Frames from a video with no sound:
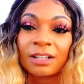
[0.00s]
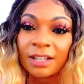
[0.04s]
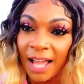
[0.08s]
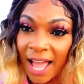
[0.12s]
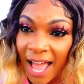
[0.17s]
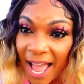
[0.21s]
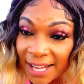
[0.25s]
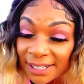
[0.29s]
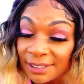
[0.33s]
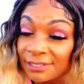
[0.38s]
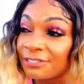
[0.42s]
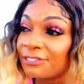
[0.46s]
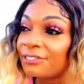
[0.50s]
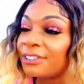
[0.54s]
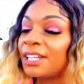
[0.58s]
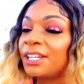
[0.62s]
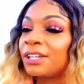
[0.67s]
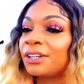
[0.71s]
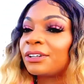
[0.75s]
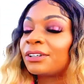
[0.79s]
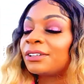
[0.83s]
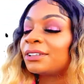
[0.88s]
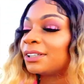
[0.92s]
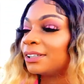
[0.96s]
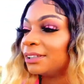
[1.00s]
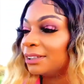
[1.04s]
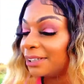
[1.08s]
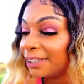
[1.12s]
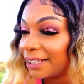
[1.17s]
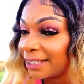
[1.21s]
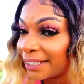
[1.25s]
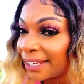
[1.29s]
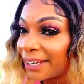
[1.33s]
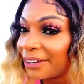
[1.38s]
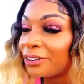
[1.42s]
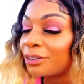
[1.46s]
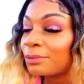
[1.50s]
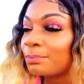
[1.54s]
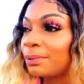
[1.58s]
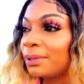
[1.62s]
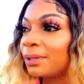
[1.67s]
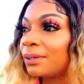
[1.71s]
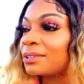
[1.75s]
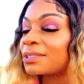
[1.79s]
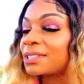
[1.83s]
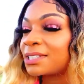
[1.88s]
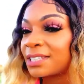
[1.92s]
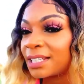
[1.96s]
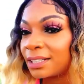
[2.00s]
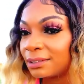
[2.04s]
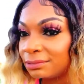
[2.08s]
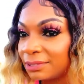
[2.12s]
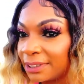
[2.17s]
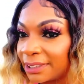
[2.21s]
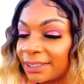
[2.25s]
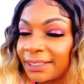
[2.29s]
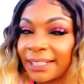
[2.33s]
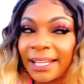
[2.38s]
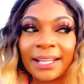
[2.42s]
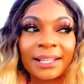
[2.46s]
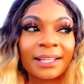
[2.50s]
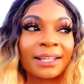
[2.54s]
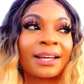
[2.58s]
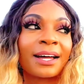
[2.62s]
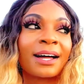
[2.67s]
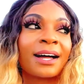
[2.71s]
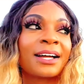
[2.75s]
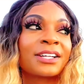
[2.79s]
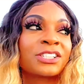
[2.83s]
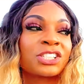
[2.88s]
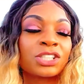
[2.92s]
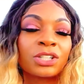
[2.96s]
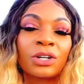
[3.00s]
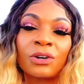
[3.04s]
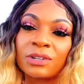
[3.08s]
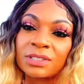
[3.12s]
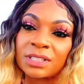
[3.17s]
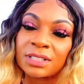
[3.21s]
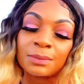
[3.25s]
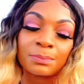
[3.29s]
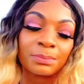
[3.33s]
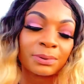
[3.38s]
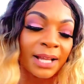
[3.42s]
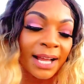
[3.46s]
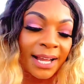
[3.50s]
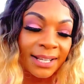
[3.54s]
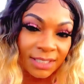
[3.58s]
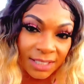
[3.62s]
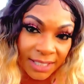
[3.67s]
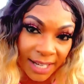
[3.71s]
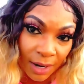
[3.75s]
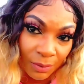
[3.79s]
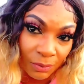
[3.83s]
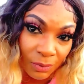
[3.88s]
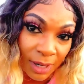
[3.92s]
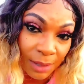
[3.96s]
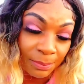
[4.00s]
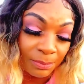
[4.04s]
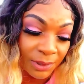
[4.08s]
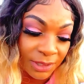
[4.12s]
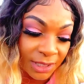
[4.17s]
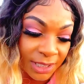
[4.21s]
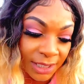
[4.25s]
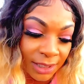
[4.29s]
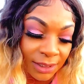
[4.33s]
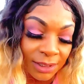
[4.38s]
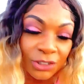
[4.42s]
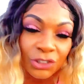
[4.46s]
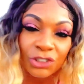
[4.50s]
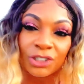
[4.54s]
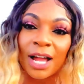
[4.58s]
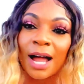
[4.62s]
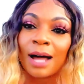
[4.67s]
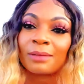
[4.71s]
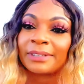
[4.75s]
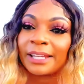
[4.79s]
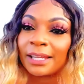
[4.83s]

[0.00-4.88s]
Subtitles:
Out of fear, looking at her bills instead of looking at God, she goes and applies to that one particular job.